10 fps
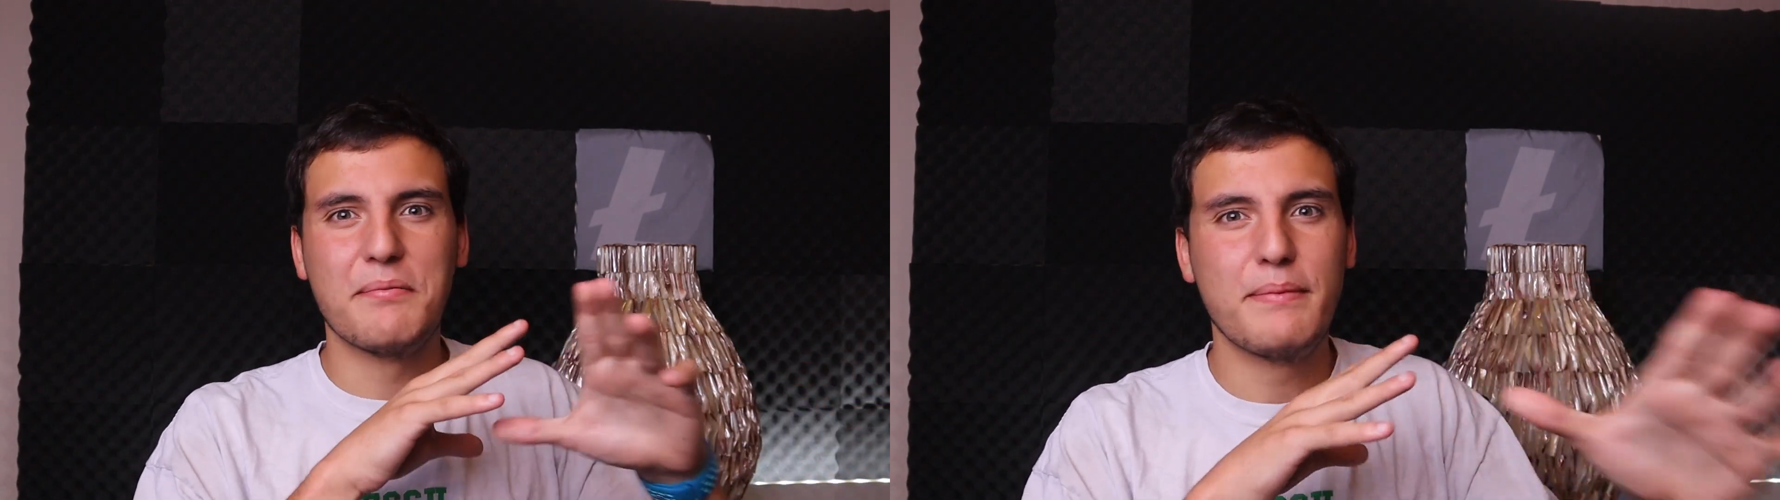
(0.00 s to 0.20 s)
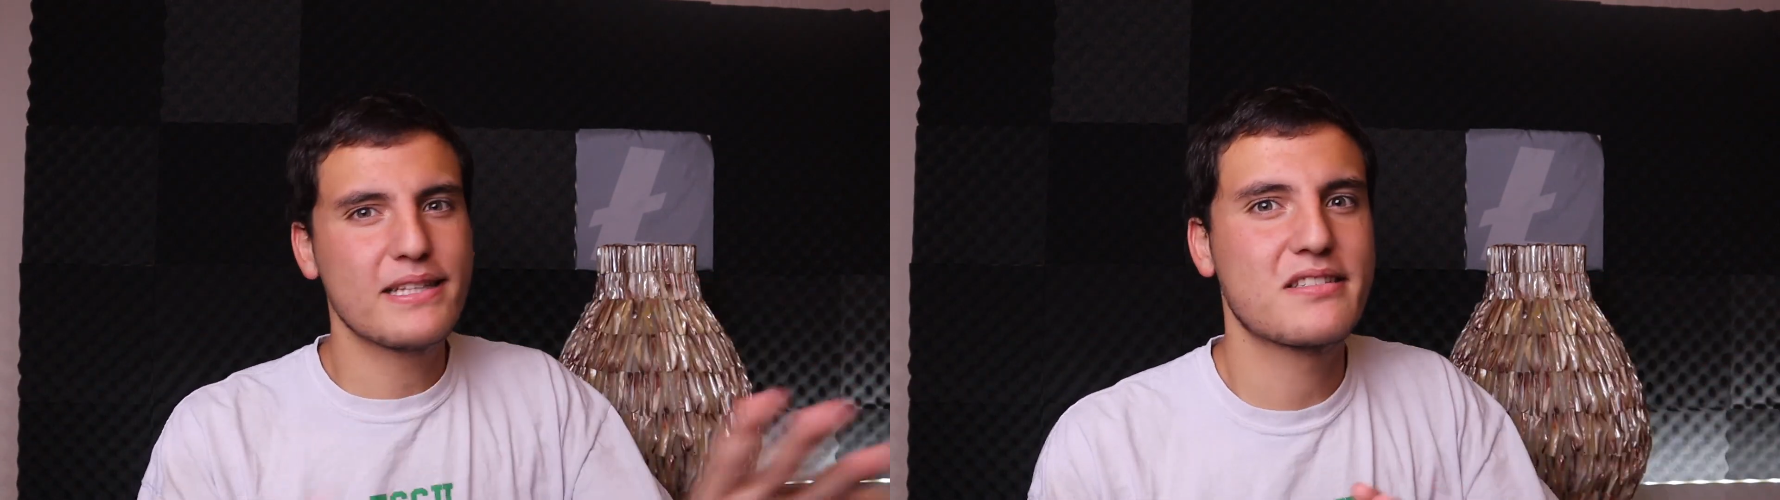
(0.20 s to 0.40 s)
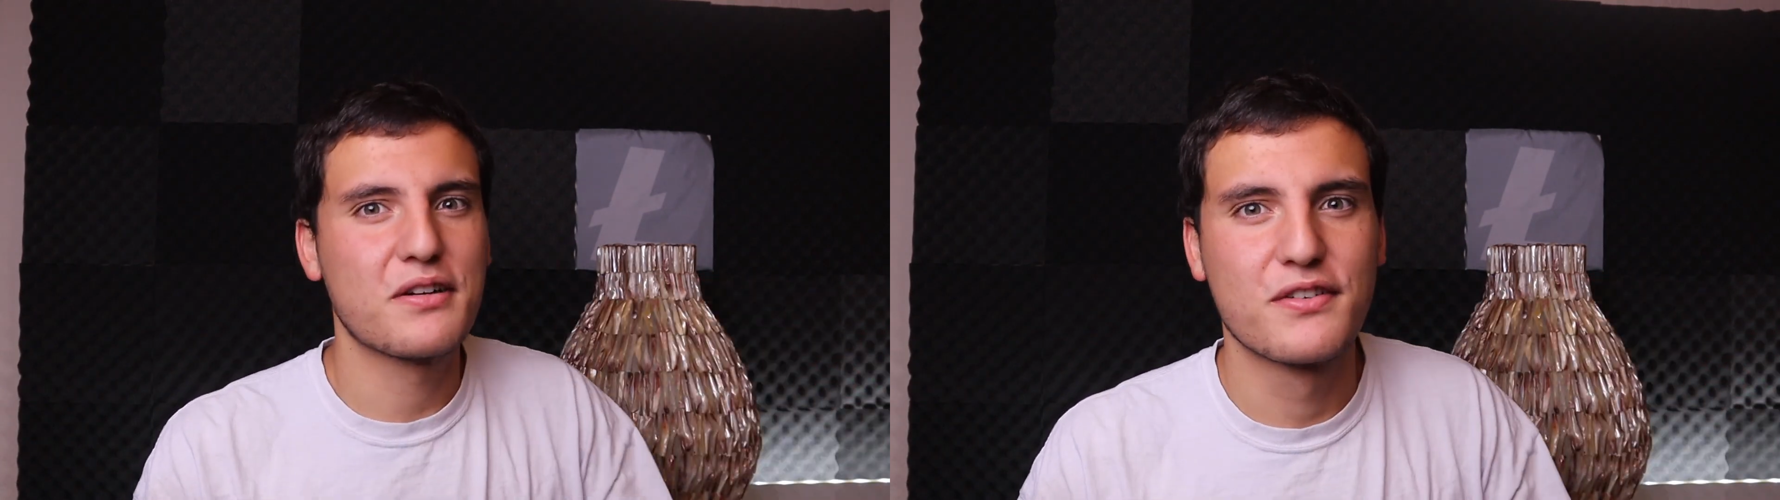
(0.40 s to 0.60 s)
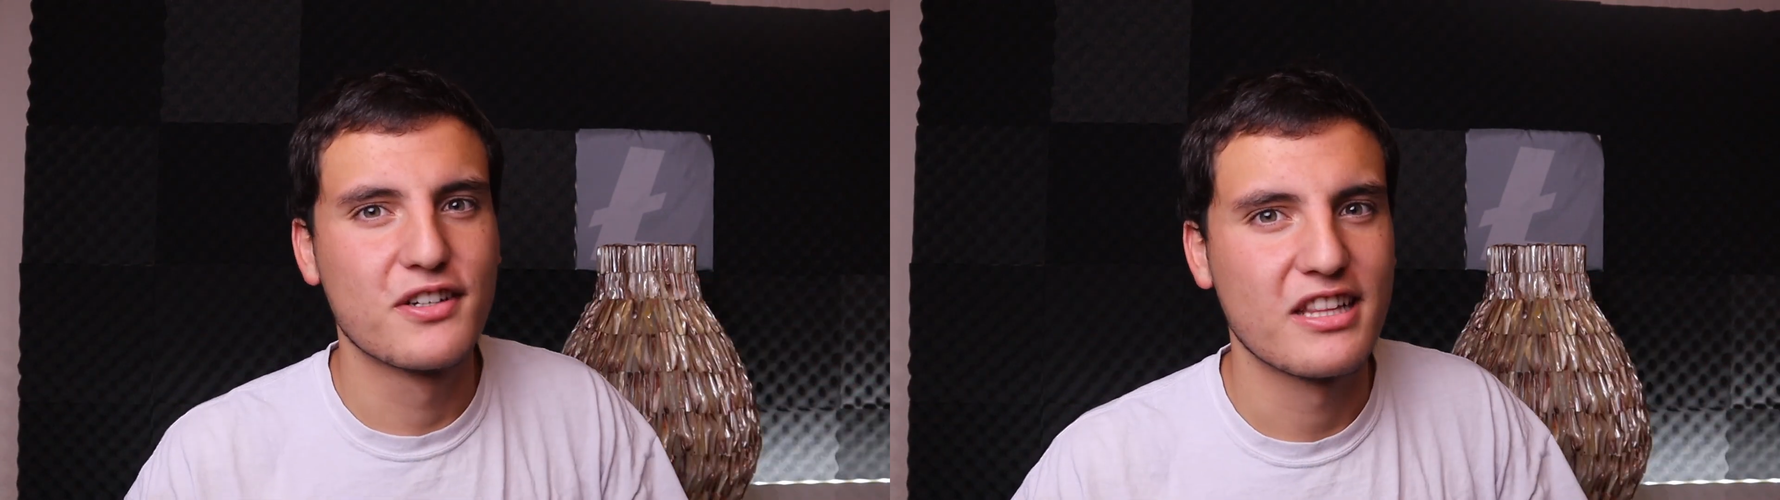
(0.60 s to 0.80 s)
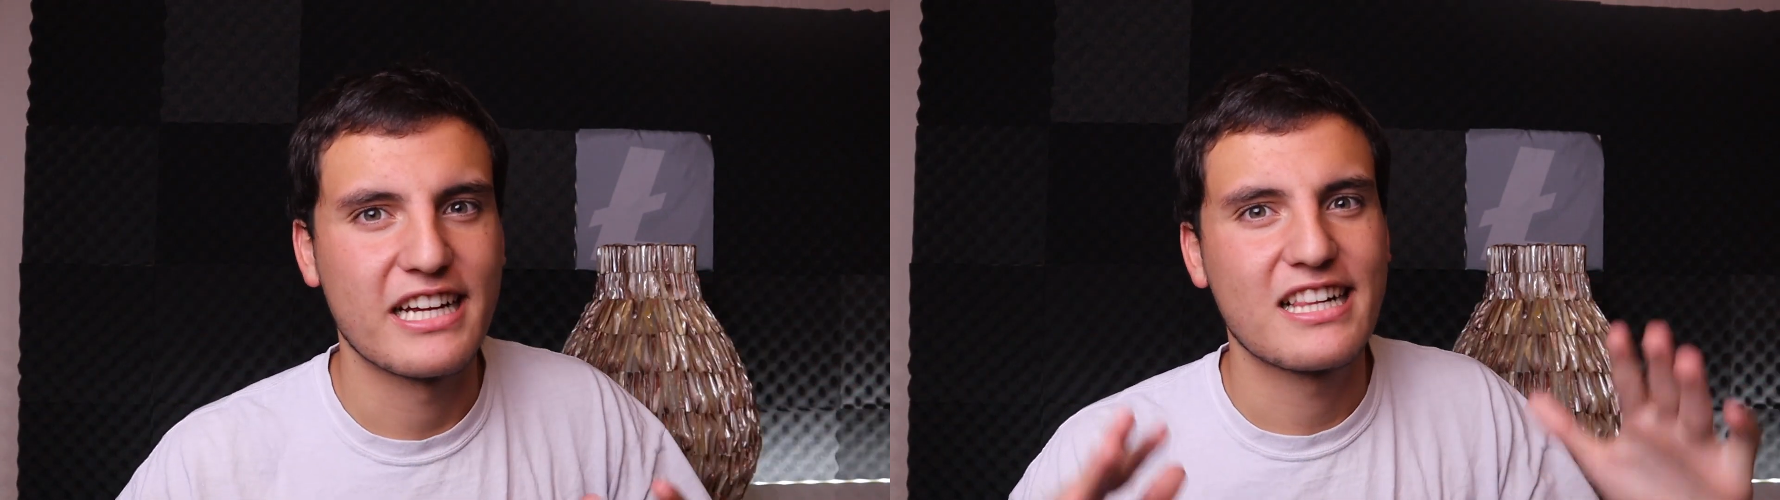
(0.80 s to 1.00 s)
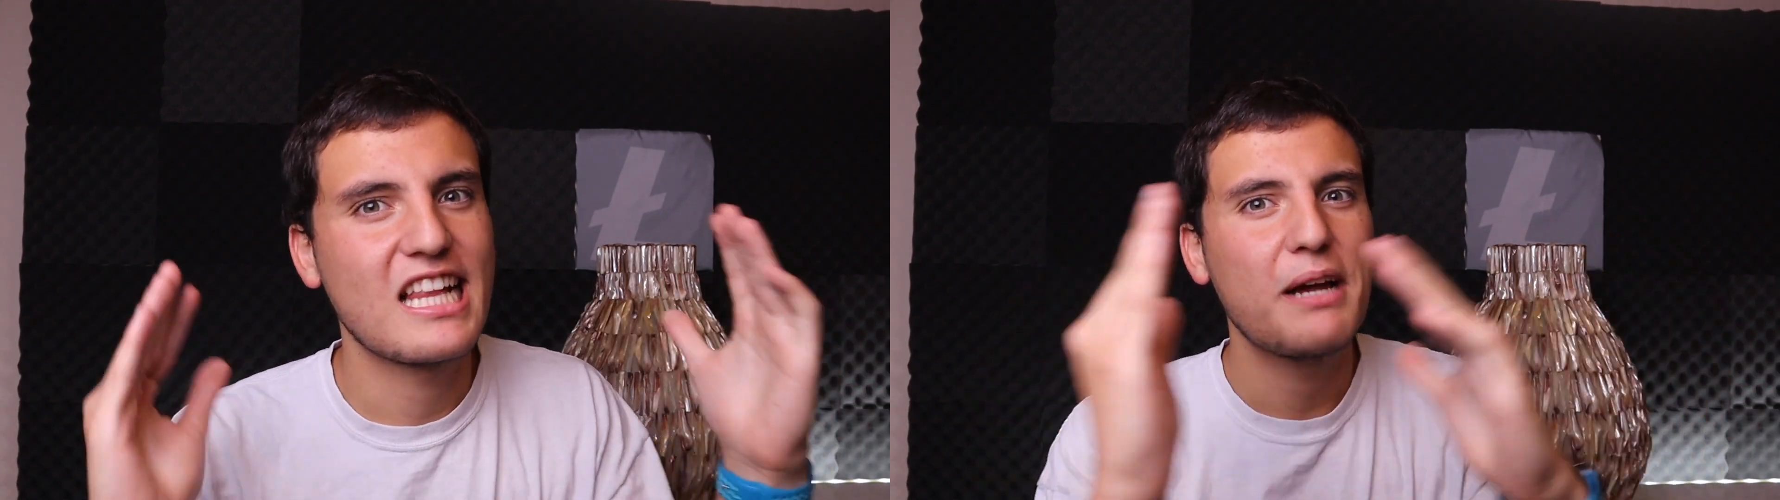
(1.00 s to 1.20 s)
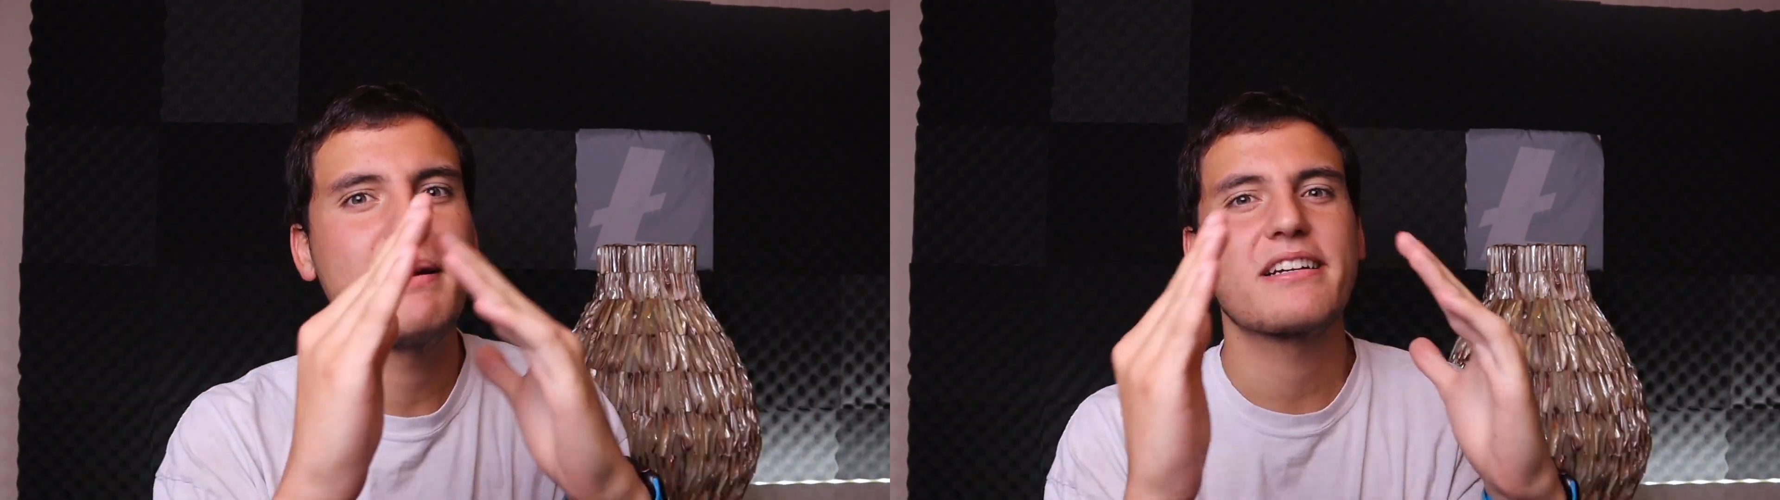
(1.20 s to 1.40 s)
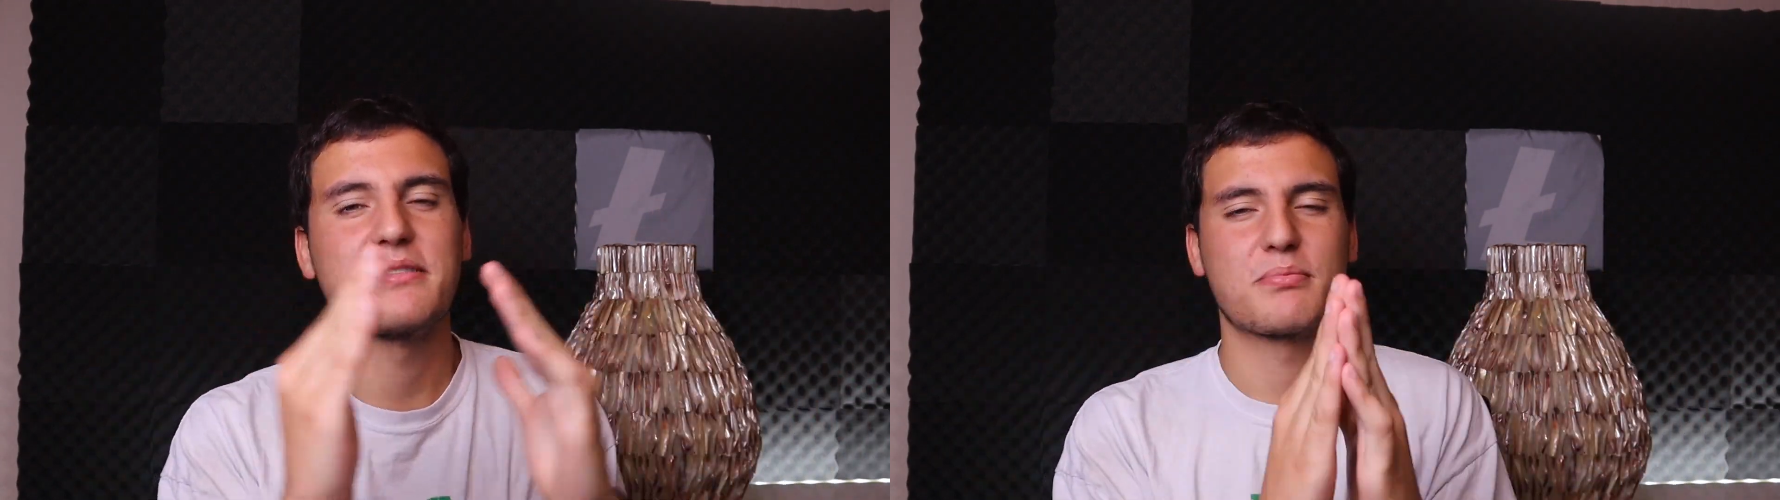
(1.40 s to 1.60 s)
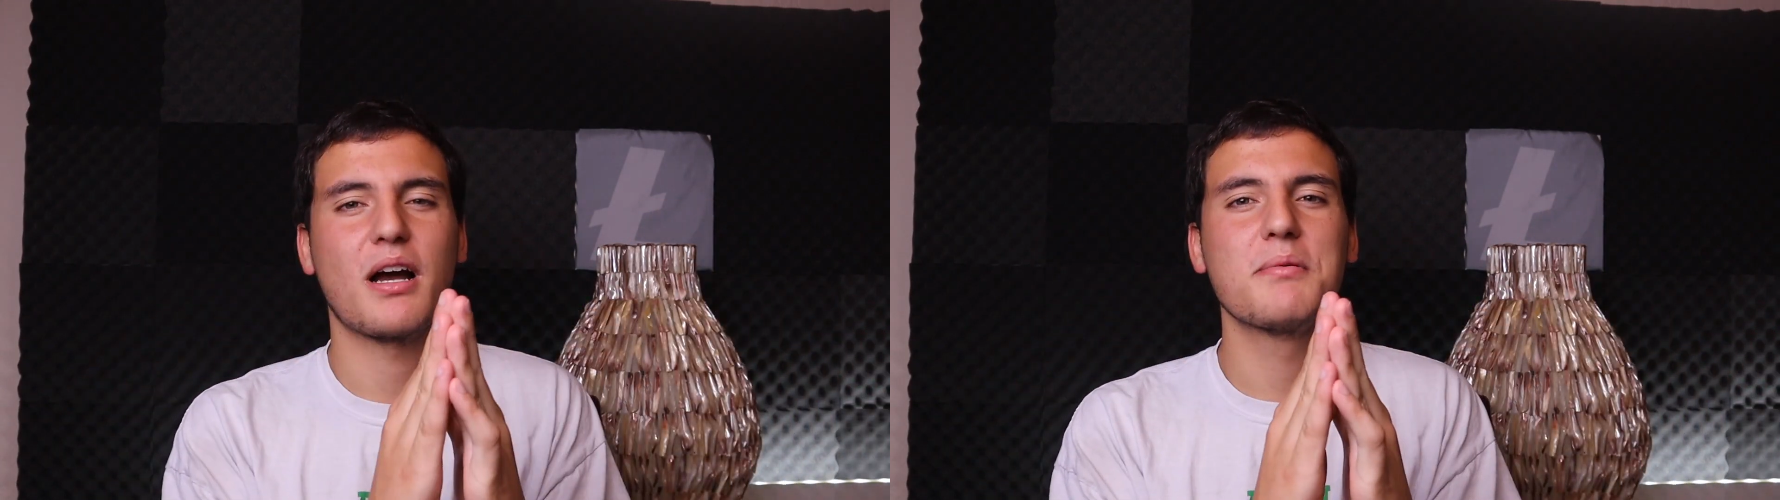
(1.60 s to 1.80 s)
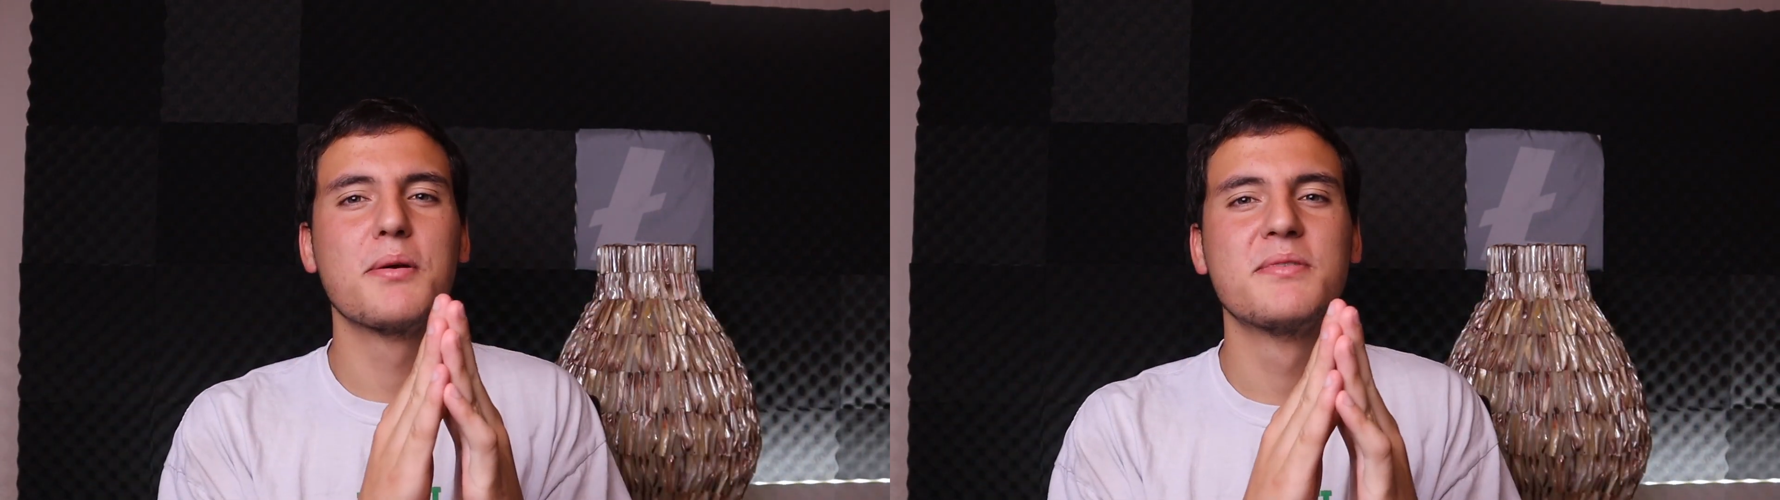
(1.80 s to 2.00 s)
midst of her like climax of
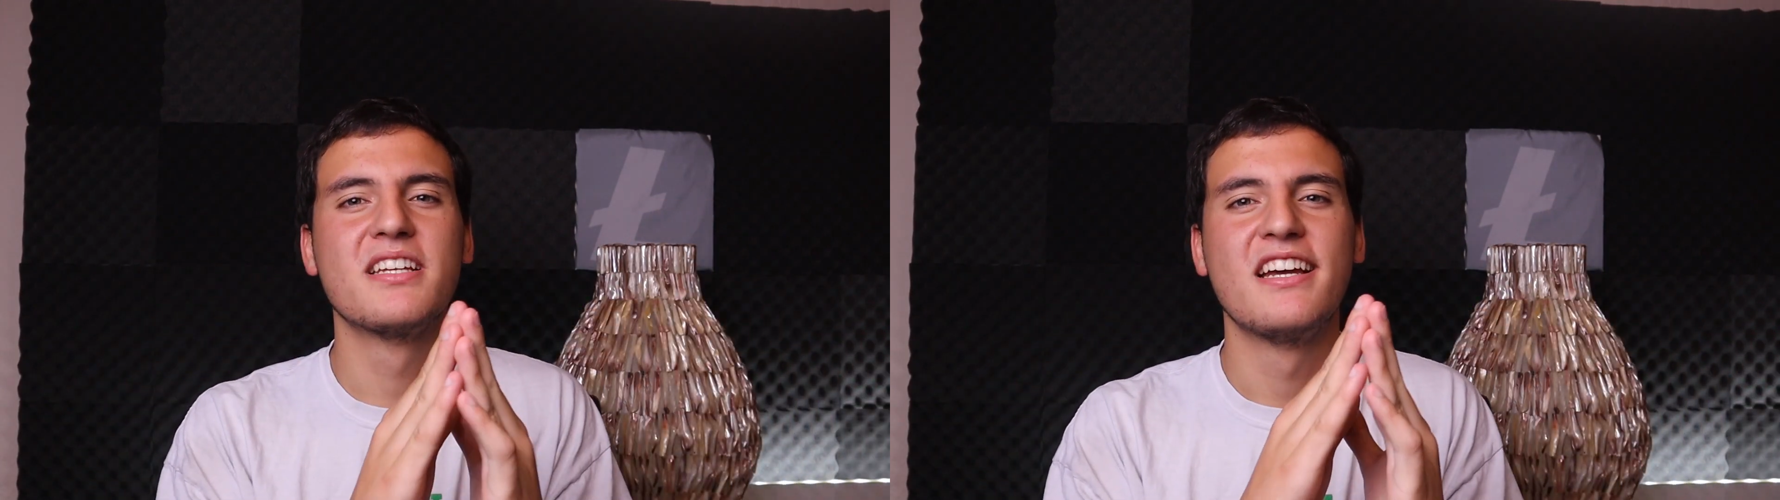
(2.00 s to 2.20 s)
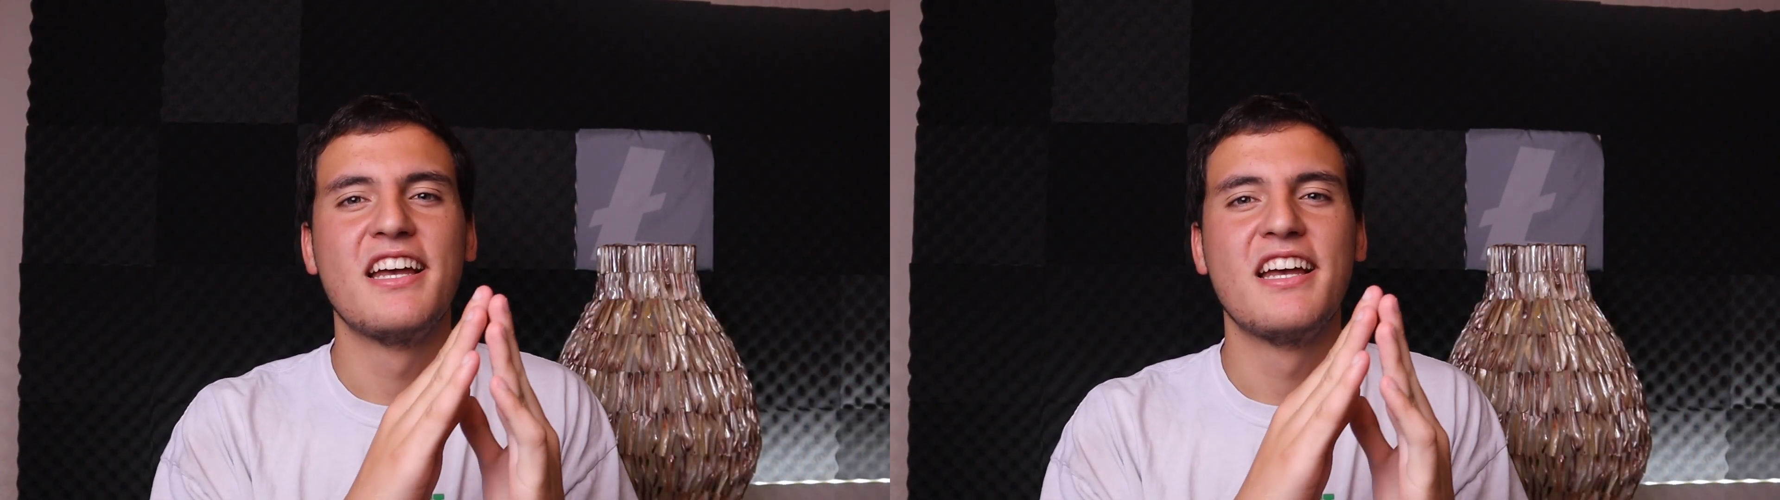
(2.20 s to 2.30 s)
problems,